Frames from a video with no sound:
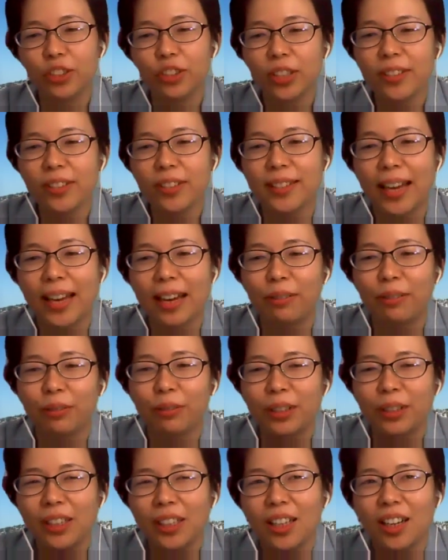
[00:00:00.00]
just that
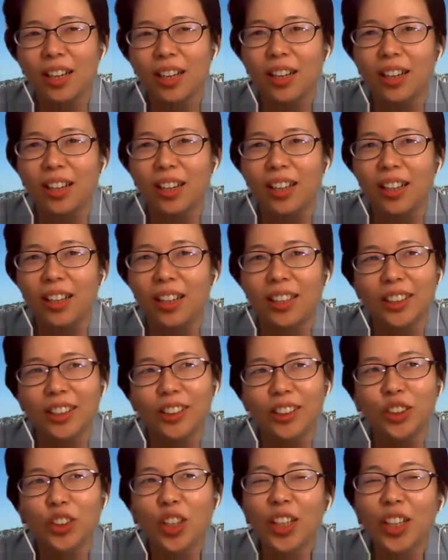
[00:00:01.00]

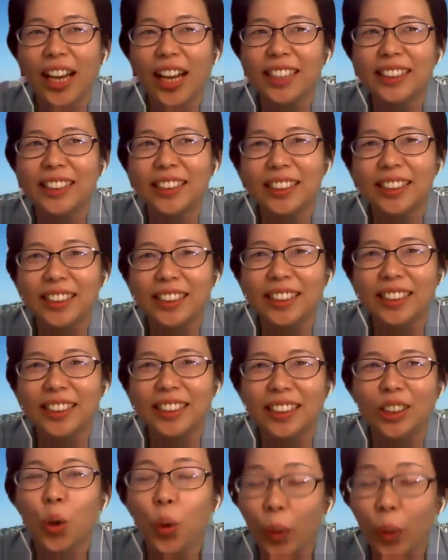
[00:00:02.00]
it's not as
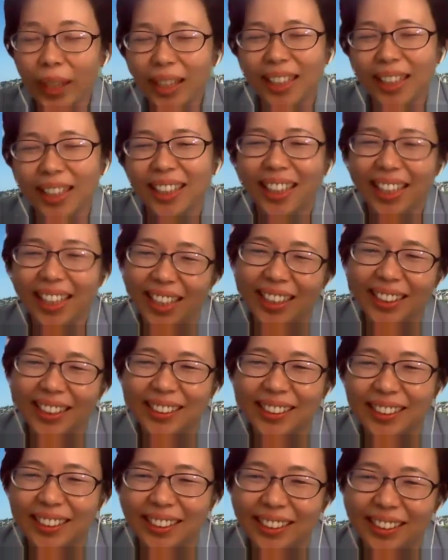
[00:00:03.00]
quick
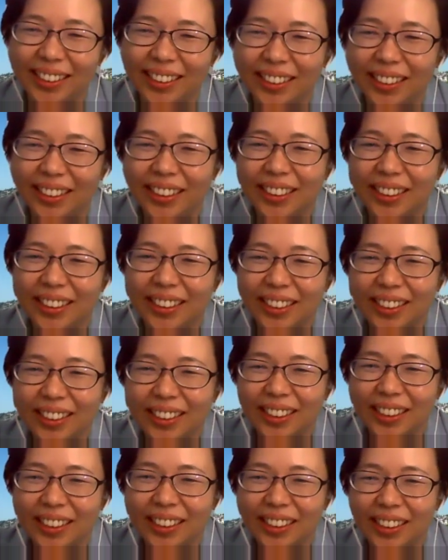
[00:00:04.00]
as
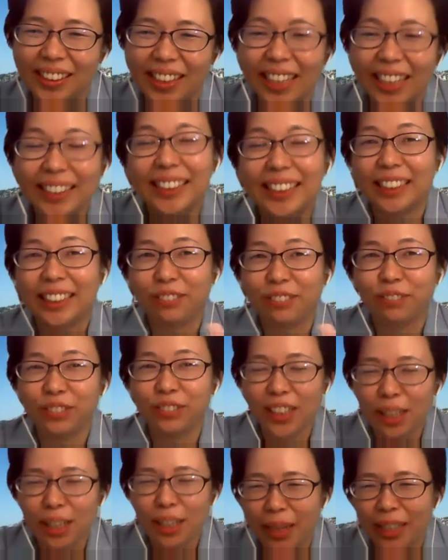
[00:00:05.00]

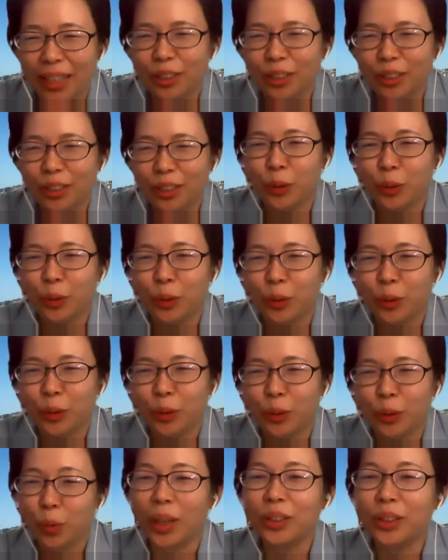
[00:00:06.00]
developed as we want
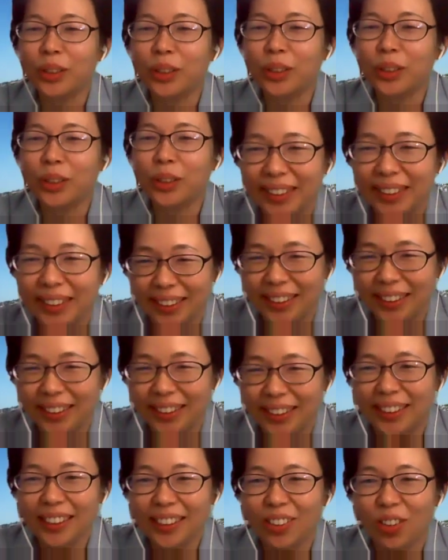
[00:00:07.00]
to
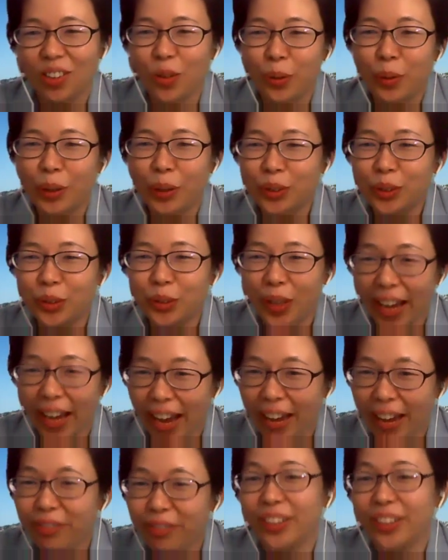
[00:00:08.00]
see or we want to have